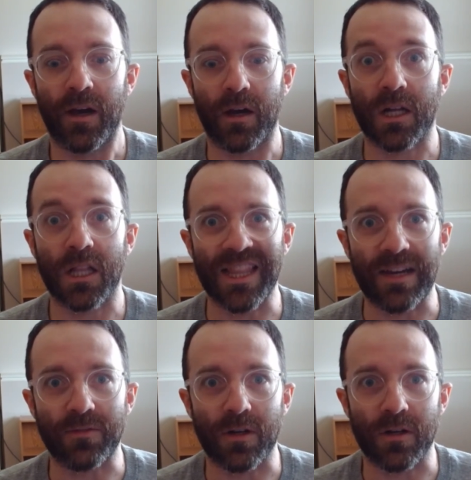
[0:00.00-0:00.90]
a
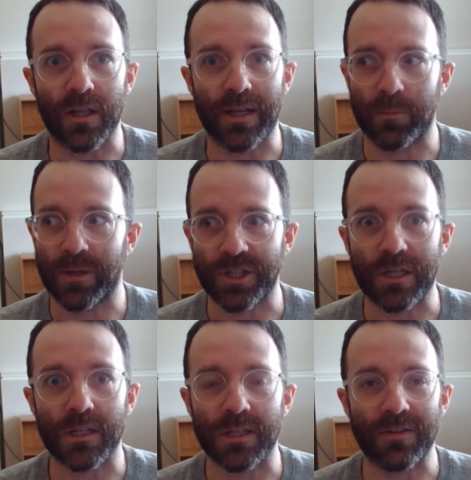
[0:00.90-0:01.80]
bunch
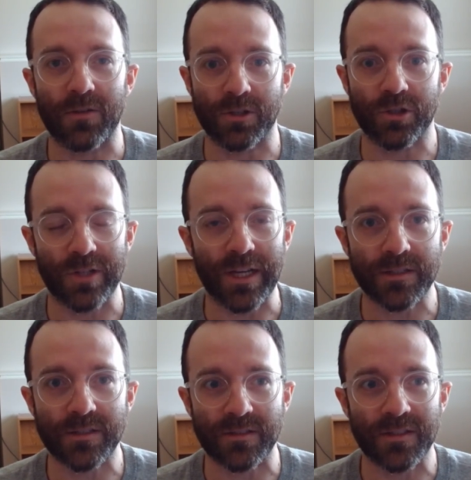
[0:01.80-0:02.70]
of clever
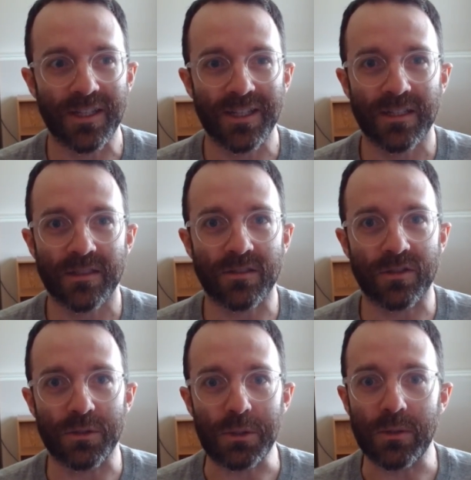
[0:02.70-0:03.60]
tricks
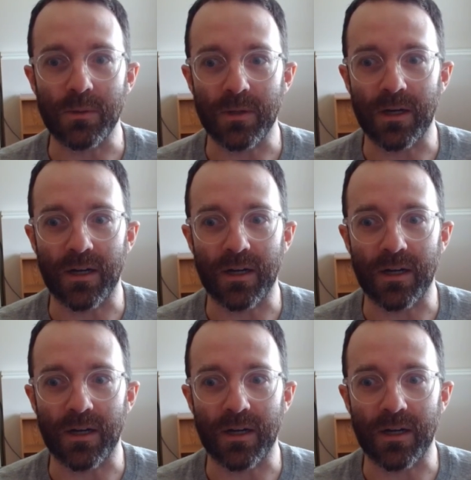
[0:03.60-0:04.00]
to